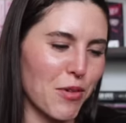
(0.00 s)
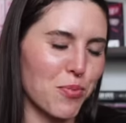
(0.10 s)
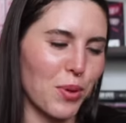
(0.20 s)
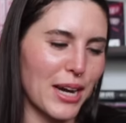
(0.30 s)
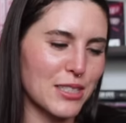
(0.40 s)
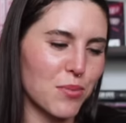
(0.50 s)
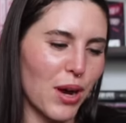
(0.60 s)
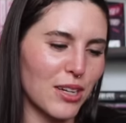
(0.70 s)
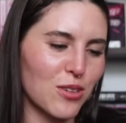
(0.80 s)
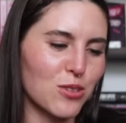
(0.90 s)
of pranks and
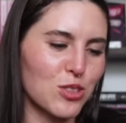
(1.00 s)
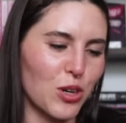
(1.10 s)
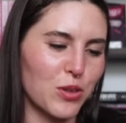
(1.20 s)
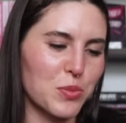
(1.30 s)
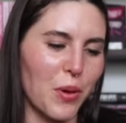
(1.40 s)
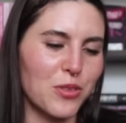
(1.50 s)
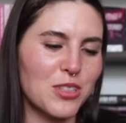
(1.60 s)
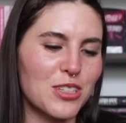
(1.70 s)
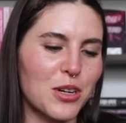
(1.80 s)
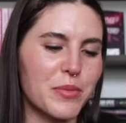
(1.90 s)
practical jokes, both
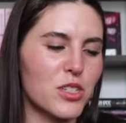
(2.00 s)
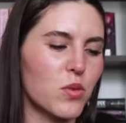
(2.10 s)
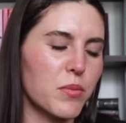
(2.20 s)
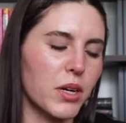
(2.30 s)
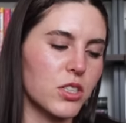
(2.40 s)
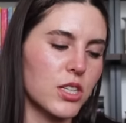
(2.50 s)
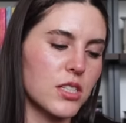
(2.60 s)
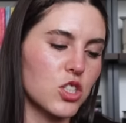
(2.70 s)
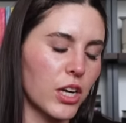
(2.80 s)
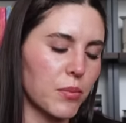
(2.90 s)
determined to emerge as
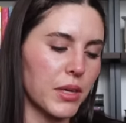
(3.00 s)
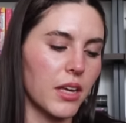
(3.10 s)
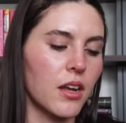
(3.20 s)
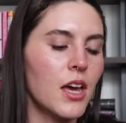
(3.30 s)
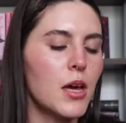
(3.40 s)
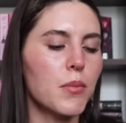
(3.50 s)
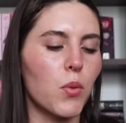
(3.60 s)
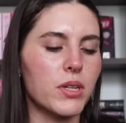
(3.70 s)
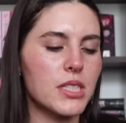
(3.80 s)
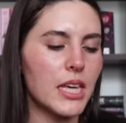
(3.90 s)
a champion, but
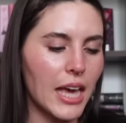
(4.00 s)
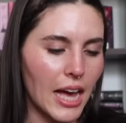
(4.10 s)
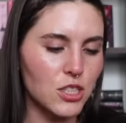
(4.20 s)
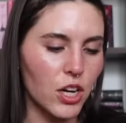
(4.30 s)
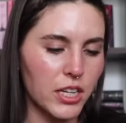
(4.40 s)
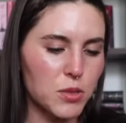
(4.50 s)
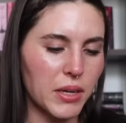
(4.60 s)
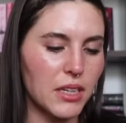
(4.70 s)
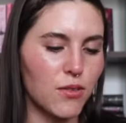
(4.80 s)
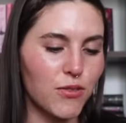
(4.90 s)
once they catch
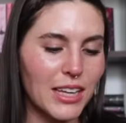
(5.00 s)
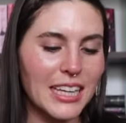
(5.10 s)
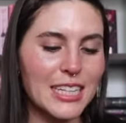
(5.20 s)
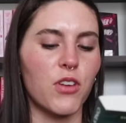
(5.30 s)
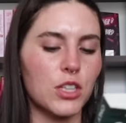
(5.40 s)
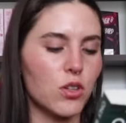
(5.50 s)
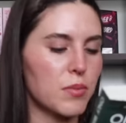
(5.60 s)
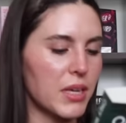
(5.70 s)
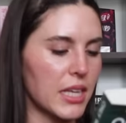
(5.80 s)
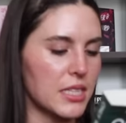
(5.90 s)
unexpected feeling, victory
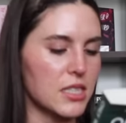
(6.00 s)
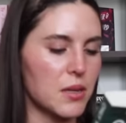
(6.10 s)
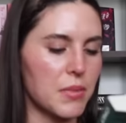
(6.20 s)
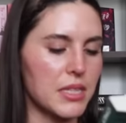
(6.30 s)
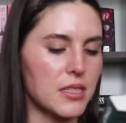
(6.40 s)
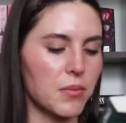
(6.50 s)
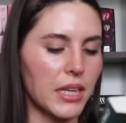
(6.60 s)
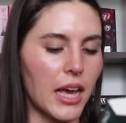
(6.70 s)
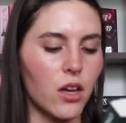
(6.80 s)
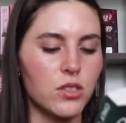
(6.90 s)
begins to mean
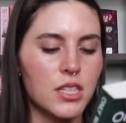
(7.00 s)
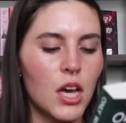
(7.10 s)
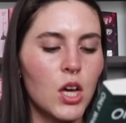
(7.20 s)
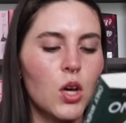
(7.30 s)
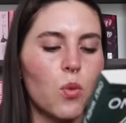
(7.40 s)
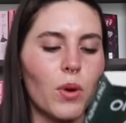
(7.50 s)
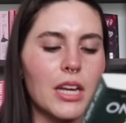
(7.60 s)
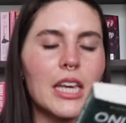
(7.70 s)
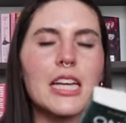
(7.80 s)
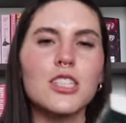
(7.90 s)
something else,
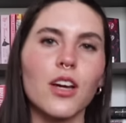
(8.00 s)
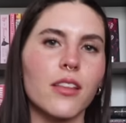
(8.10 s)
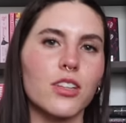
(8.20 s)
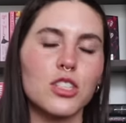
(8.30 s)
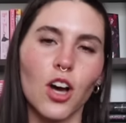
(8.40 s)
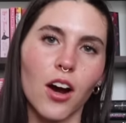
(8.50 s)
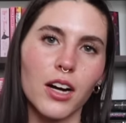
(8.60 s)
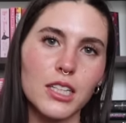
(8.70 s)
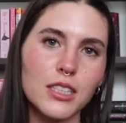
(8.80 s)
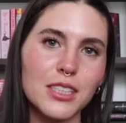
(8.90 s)
winning each other's
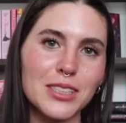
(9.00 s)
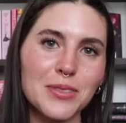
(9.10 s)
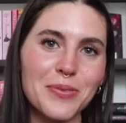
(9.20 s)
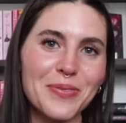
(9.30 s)
hearts.